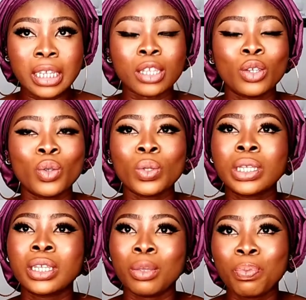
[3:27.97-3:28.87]
It's so
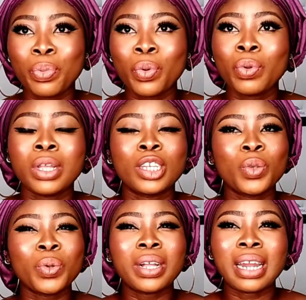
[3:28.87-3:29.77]
simple, it's
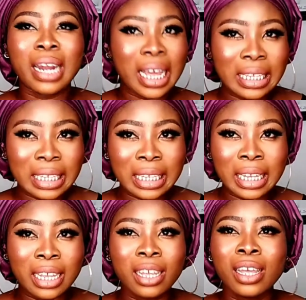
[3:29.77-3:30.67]
so
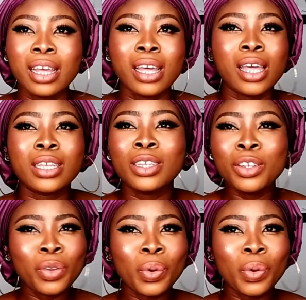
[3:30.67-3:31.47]
classy. It's you